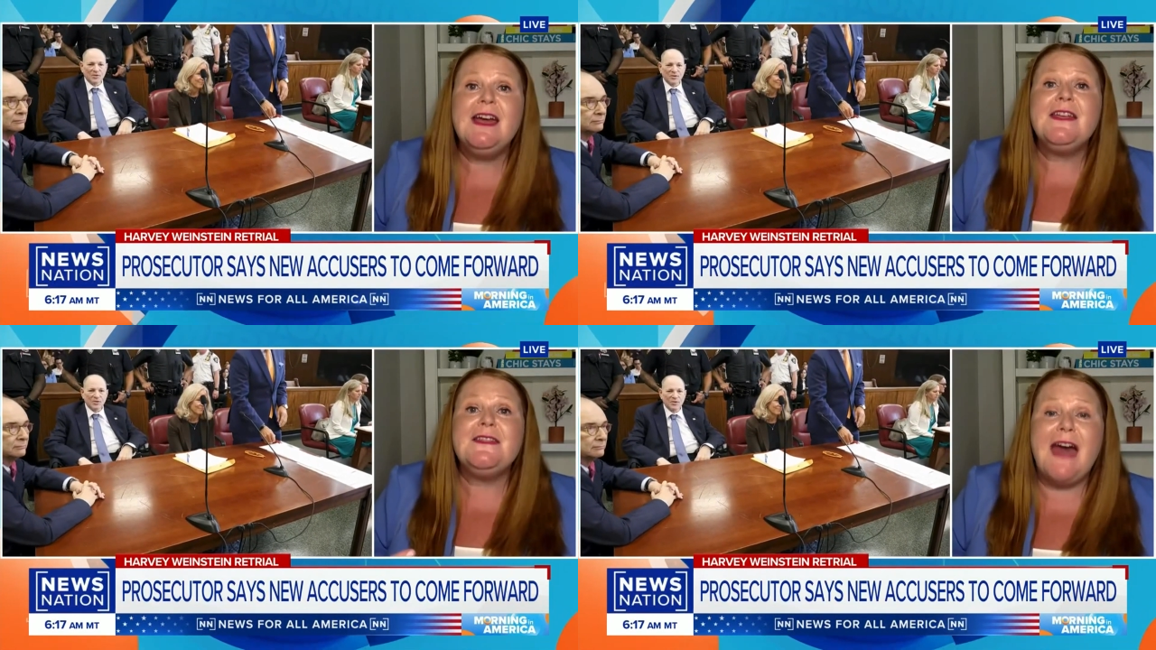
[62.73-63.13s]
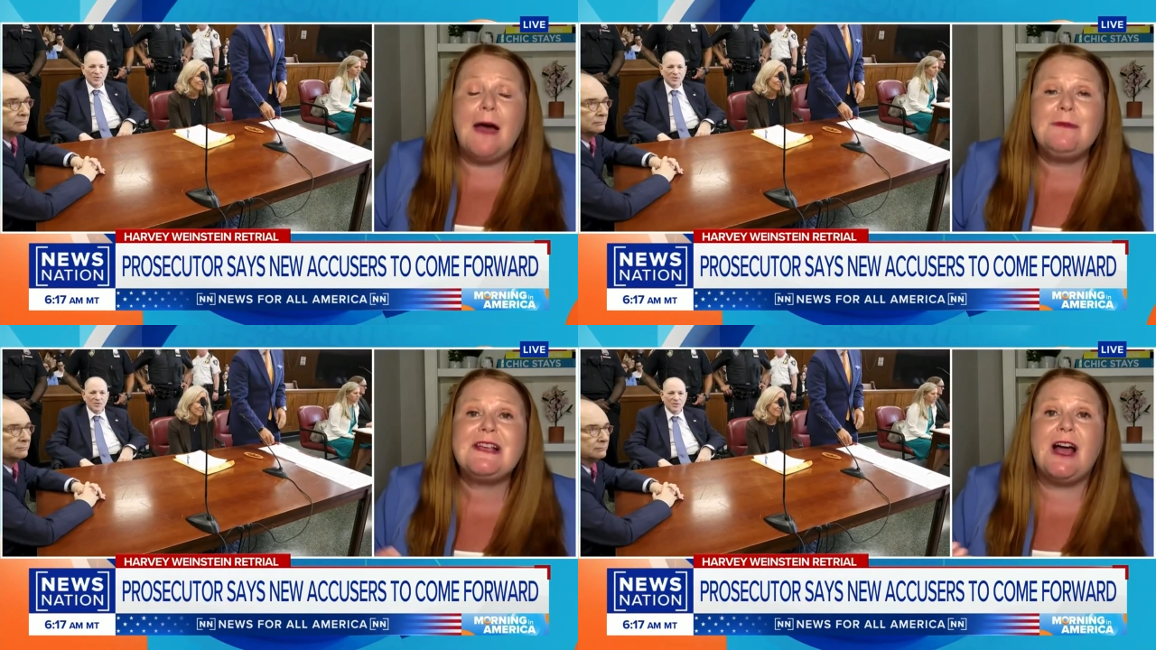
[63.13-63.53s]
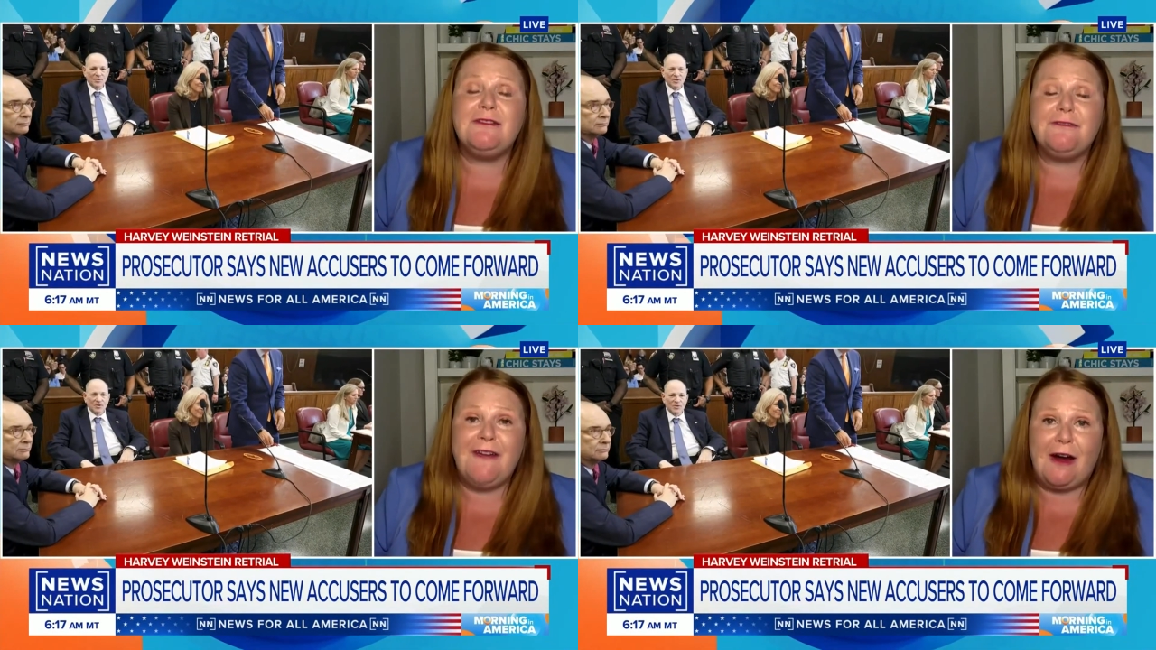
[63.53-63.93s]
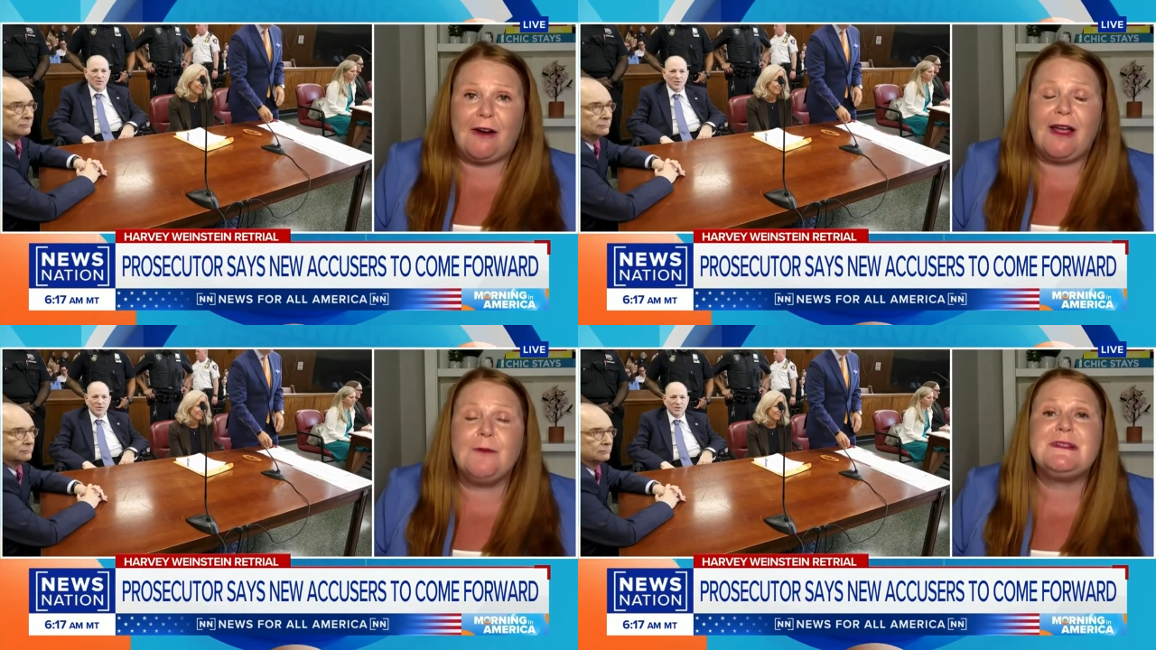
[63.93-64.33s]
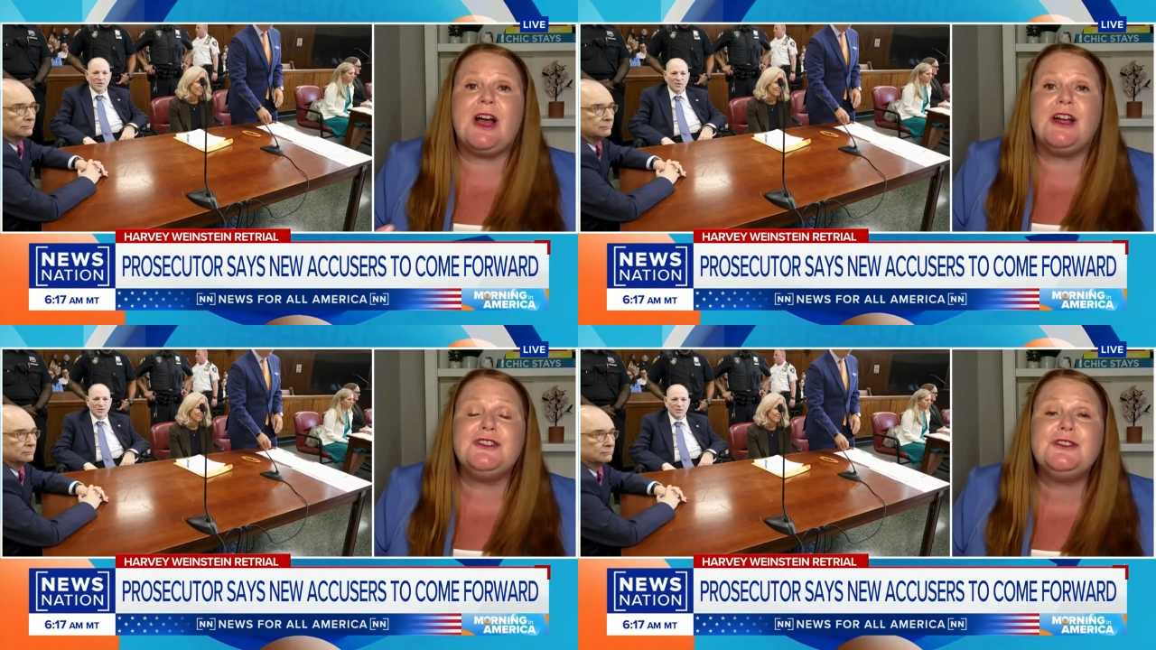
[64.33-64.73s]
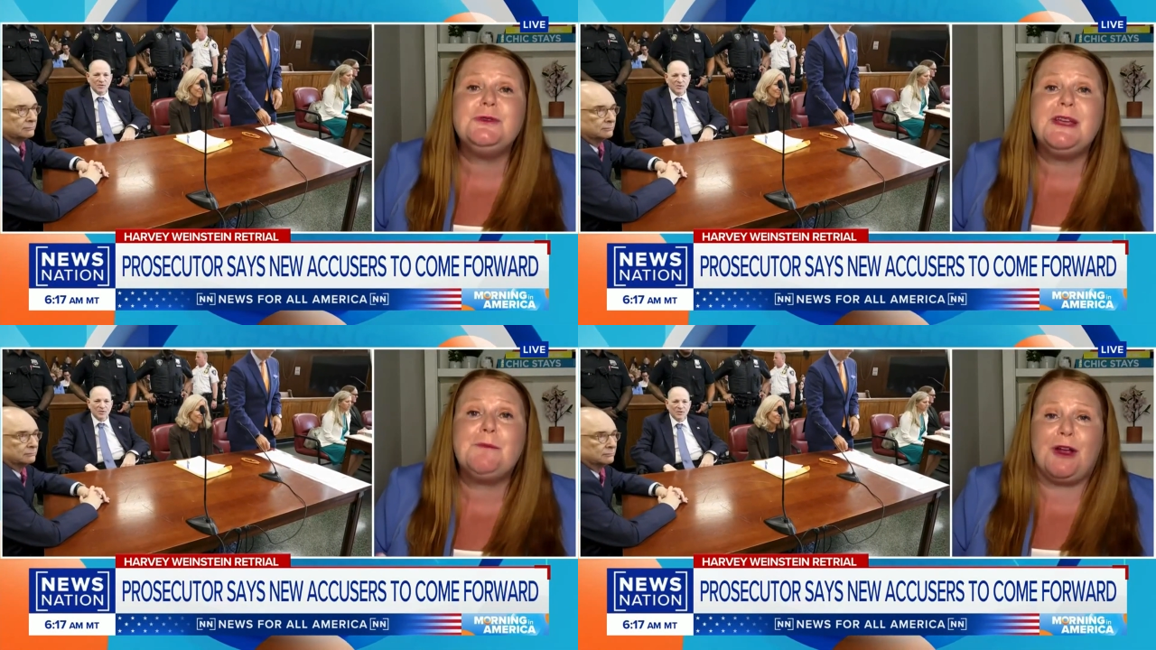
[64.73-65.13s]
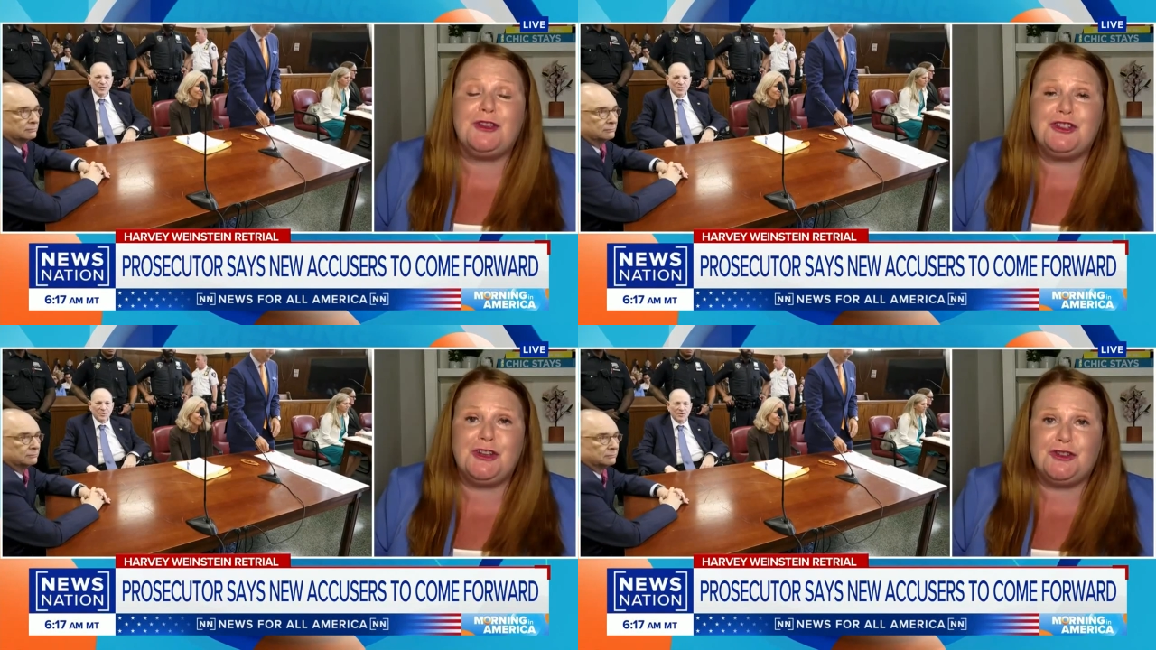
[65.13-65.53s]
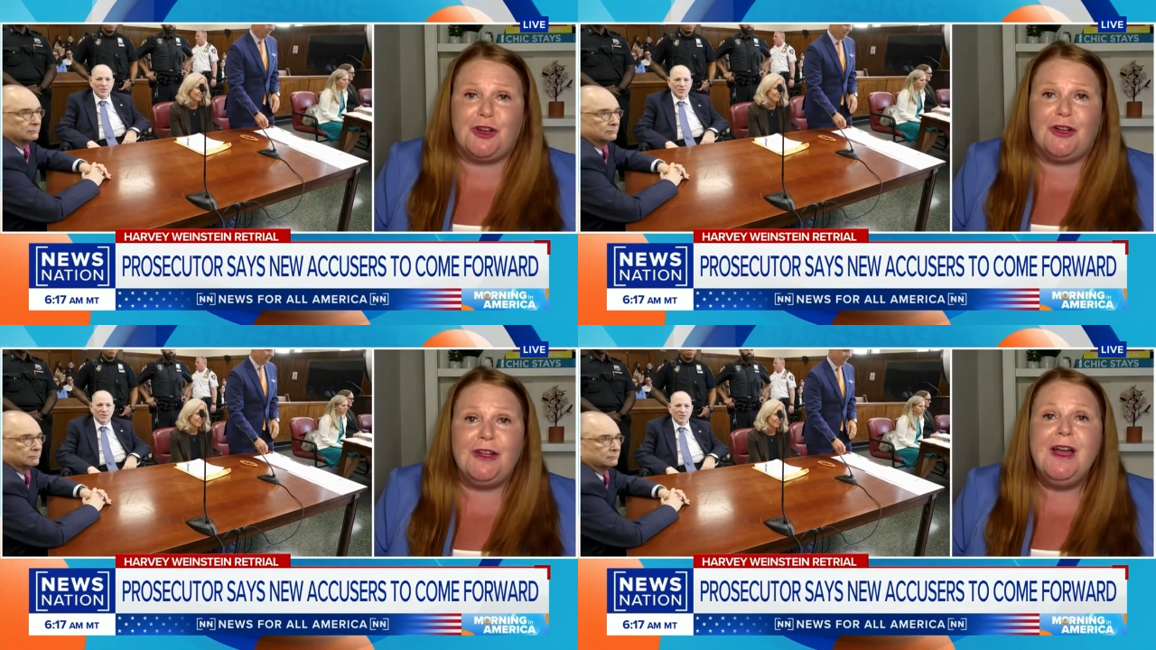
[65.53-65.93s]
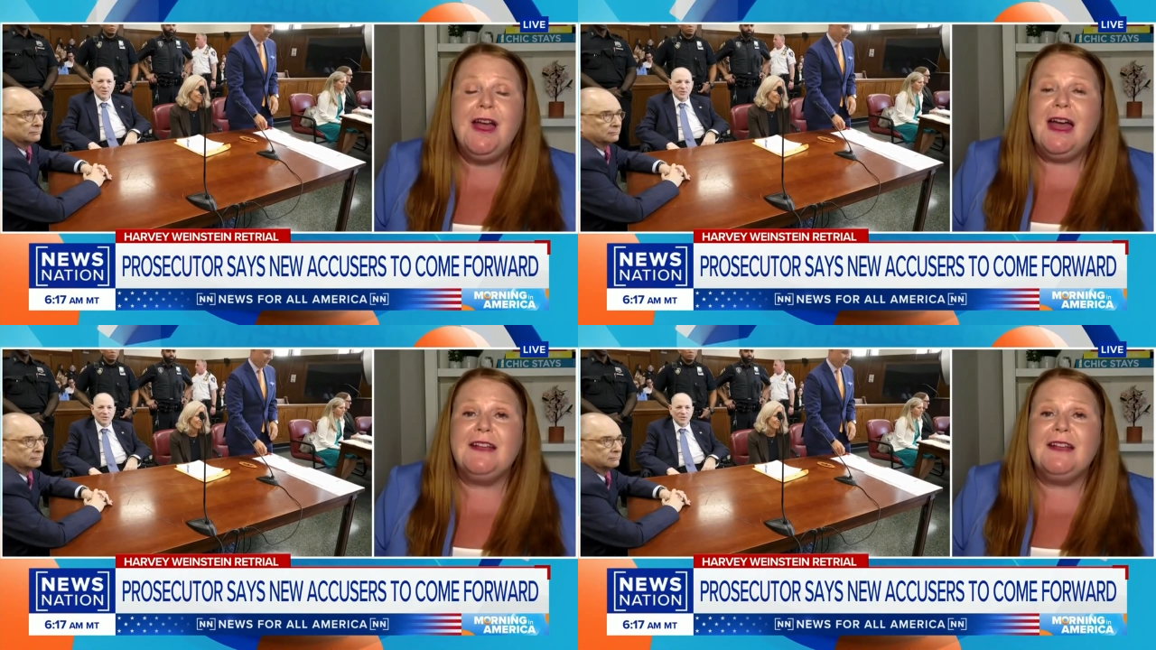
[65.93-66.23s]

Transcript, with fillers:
Speaker 1: that was unfair. It was unduly prejudicial. And